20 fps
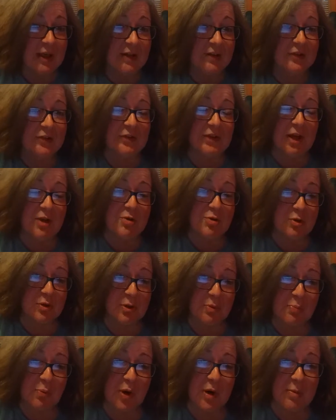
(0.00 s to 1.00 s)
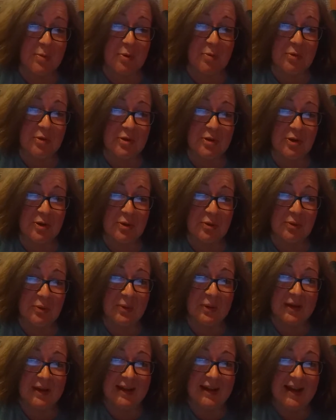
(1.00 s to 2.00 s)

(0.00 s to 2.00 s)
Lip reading: schedule an appointment with you,